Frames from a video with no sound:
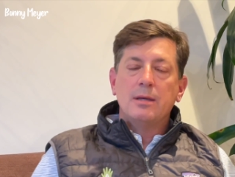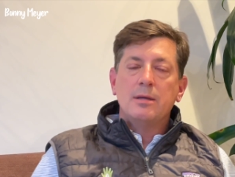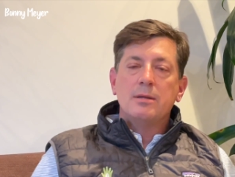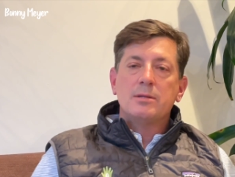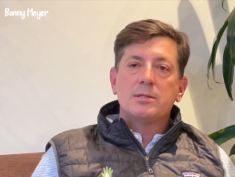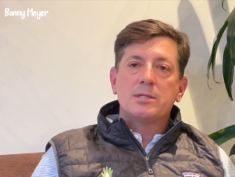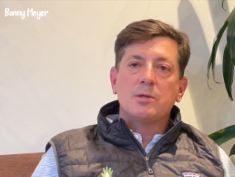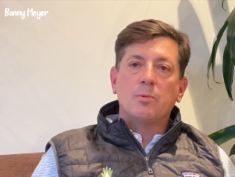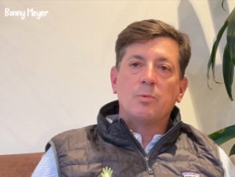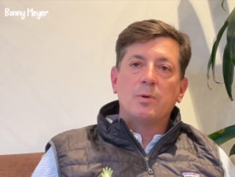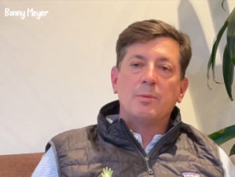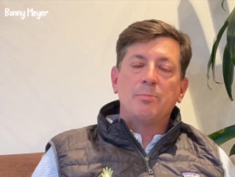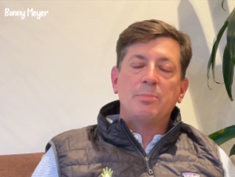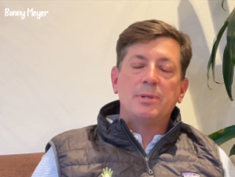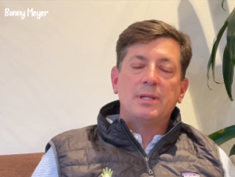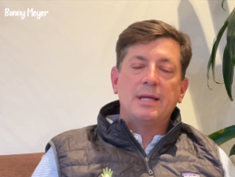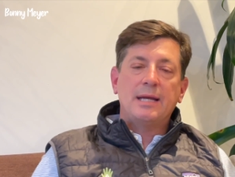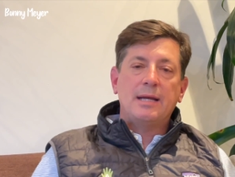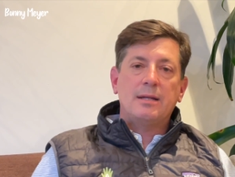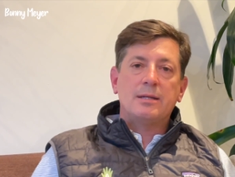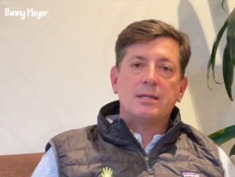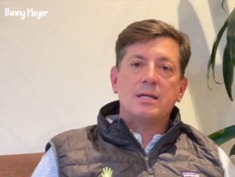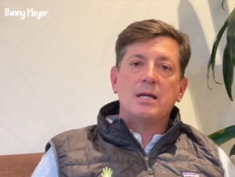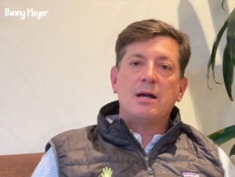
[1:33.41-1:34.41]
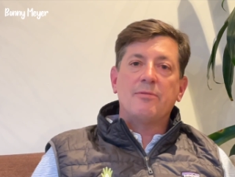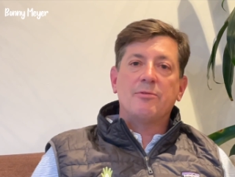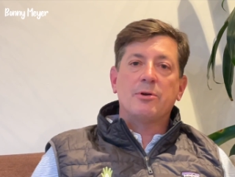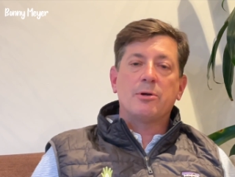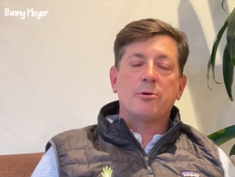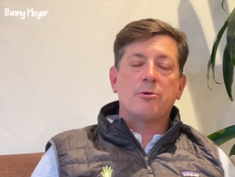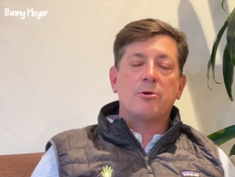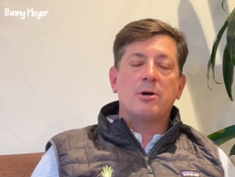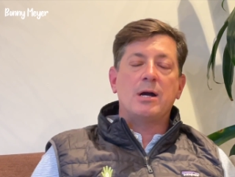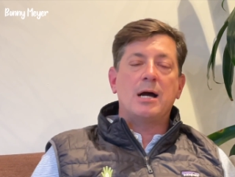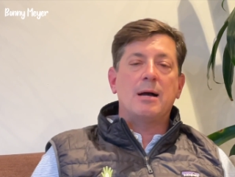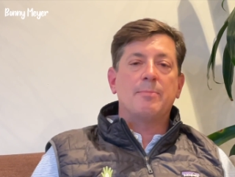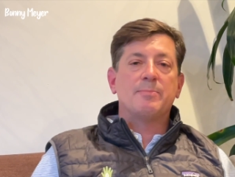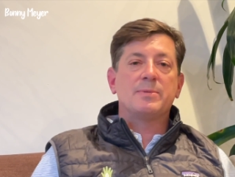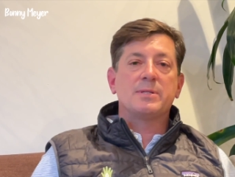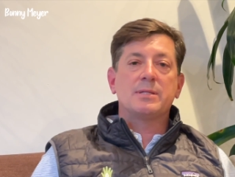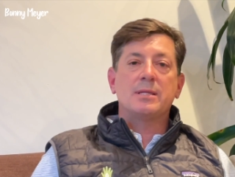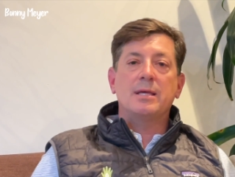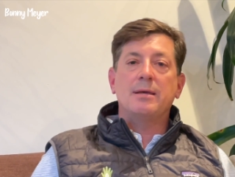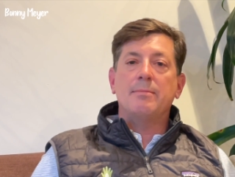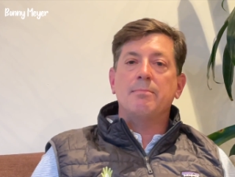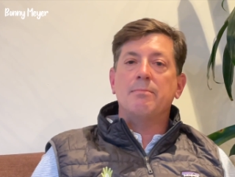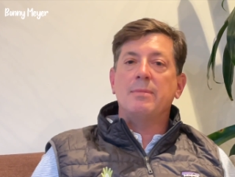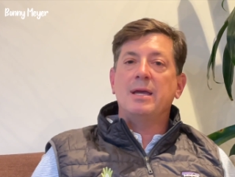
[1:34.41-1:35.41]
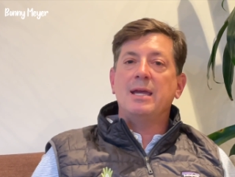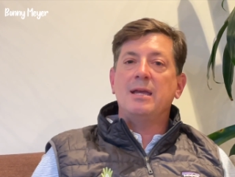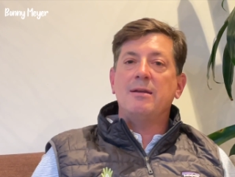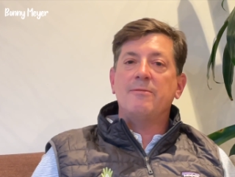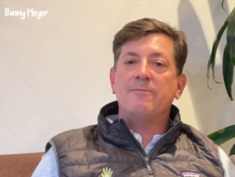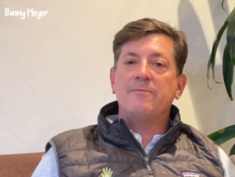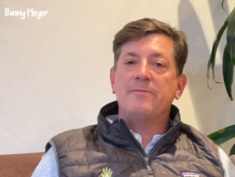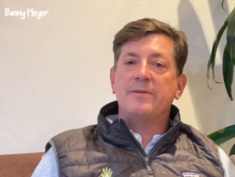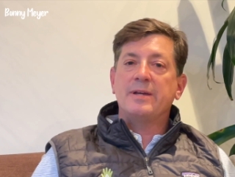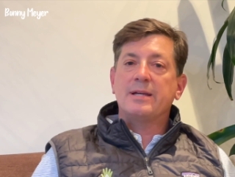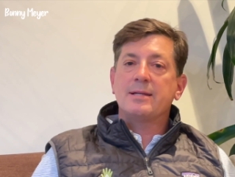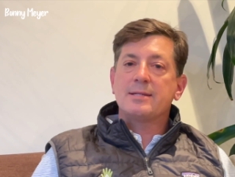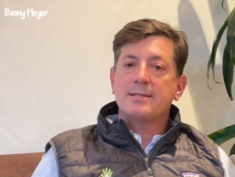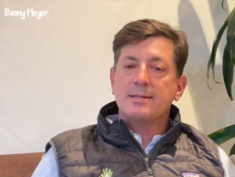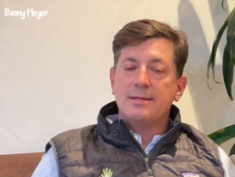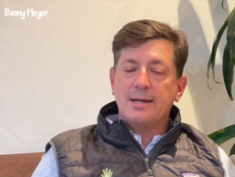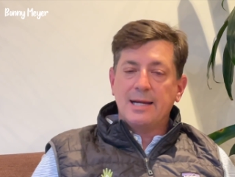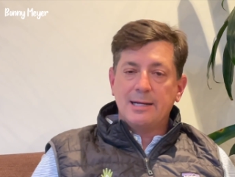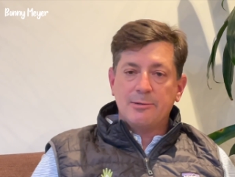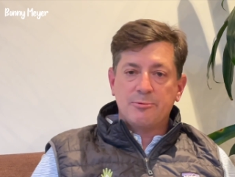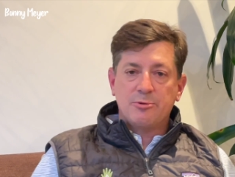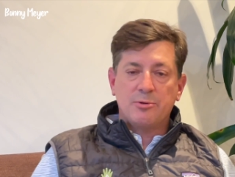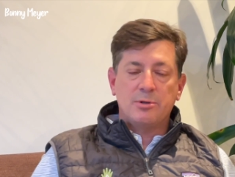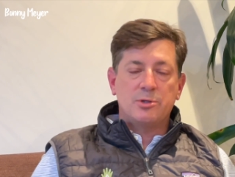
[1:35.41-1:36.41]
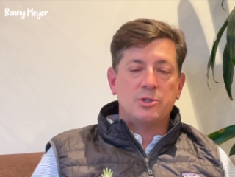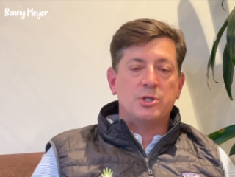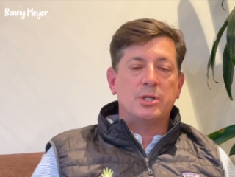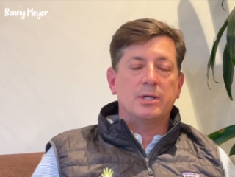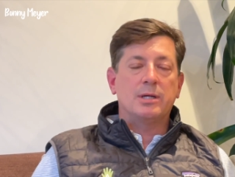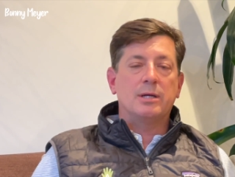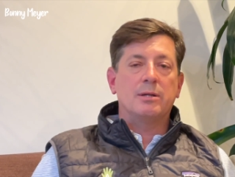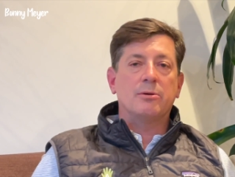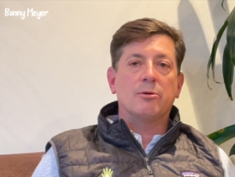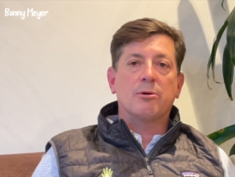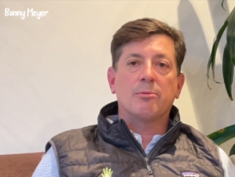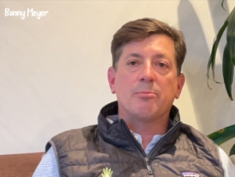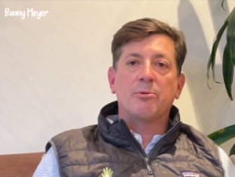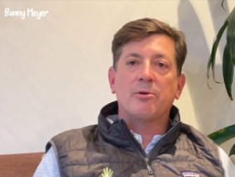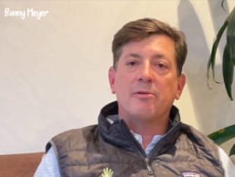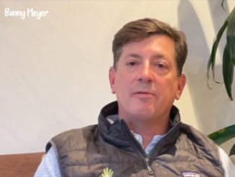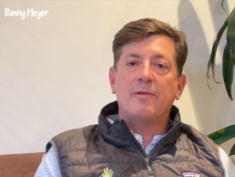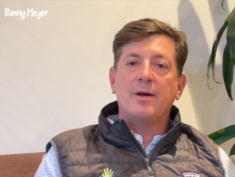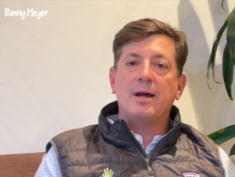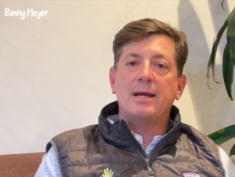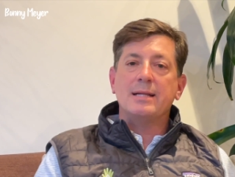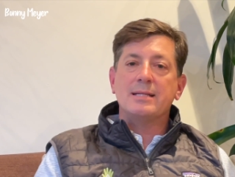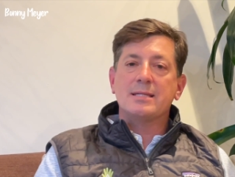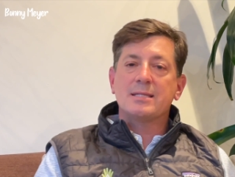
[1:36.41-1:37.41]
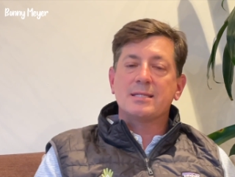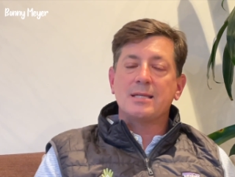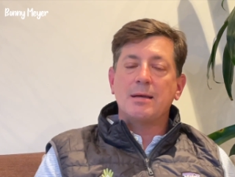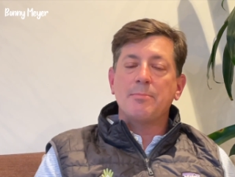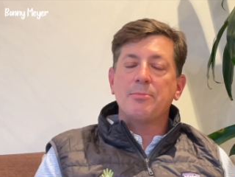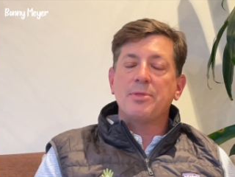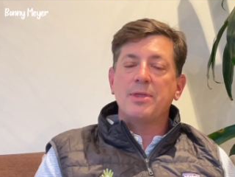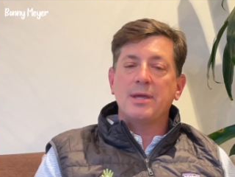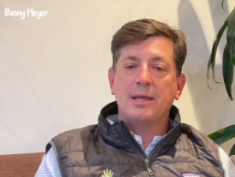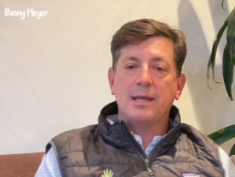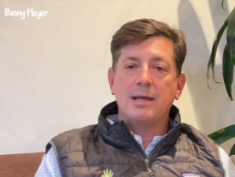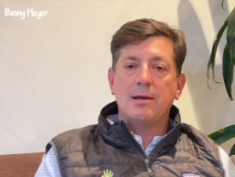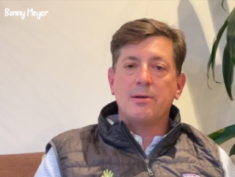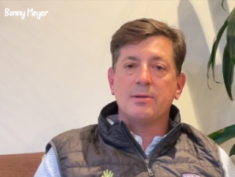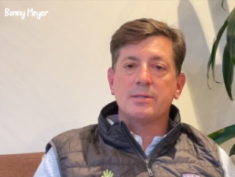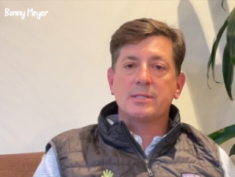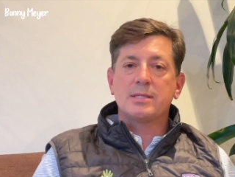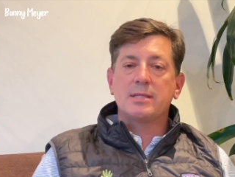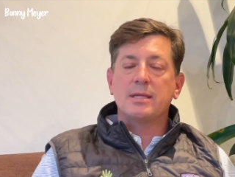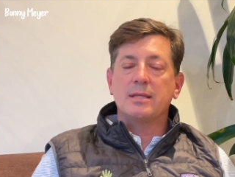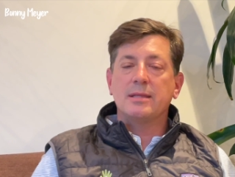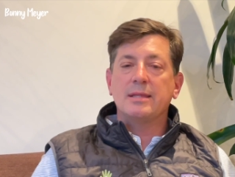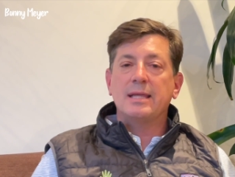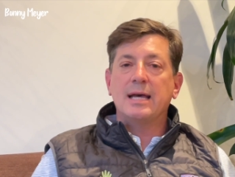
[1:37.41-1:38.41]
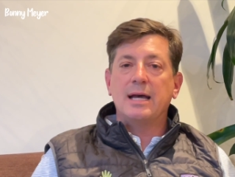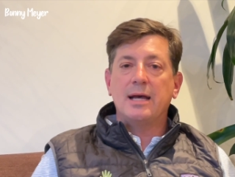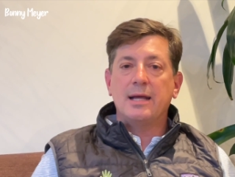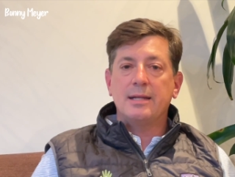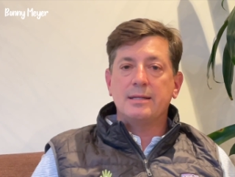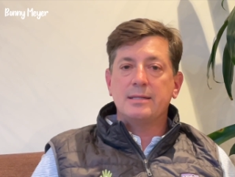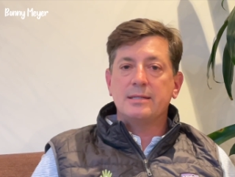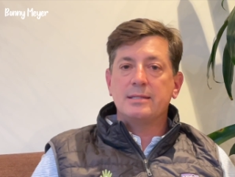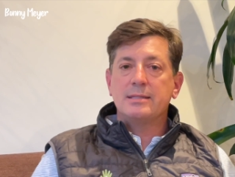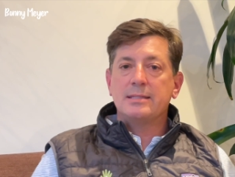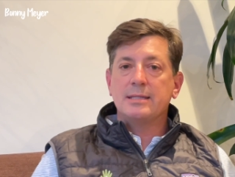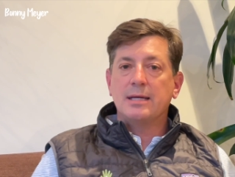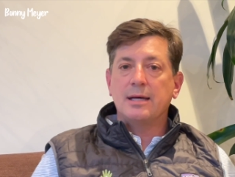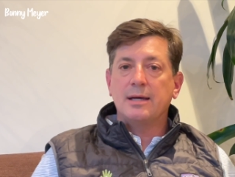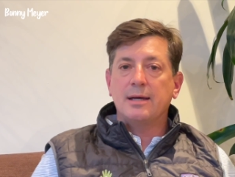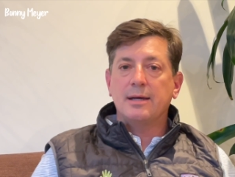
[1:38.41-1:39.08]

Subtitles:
So we'll plant cover crops that may fix nitrogen or provide something else that